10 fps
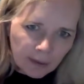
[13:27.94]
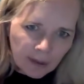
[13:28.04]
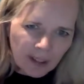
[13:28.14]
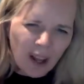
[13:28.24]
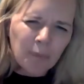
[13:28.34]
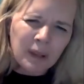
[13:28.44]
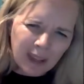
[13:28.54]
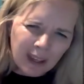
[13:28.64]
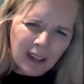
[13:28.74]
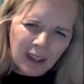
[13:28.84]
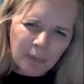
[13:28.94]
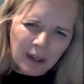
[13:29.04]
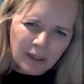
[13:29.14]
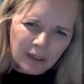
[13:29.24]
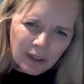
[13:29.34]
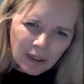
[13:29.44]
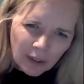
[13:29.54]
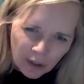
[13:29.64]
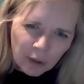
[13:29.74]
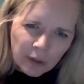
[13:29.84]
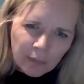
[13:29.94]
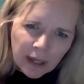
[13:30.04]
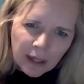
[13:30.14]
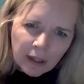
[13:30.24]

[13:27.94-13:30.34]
and not be thinking about it. You know what I mean?